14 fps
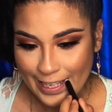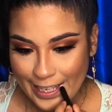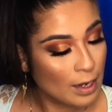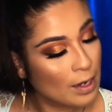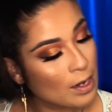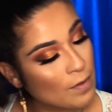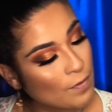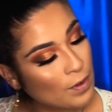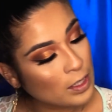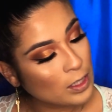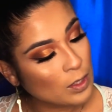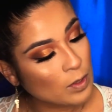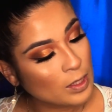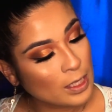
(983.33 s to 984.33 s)
And
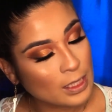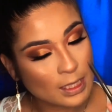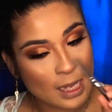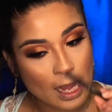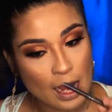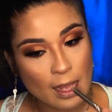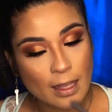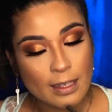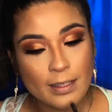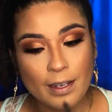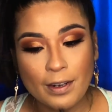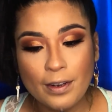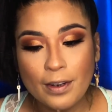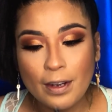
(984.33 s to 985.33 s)
first use this Kylie
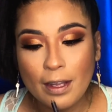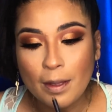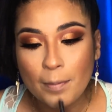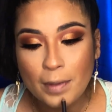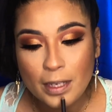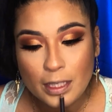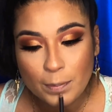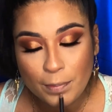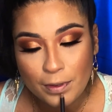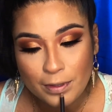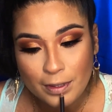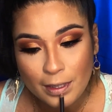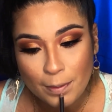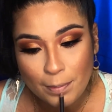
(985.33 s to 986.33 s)
Jenner
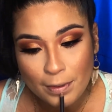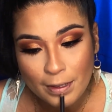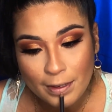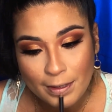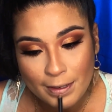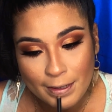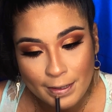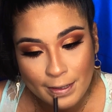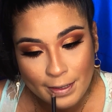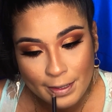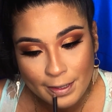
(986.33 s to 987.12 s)
Exposed Lip Liner.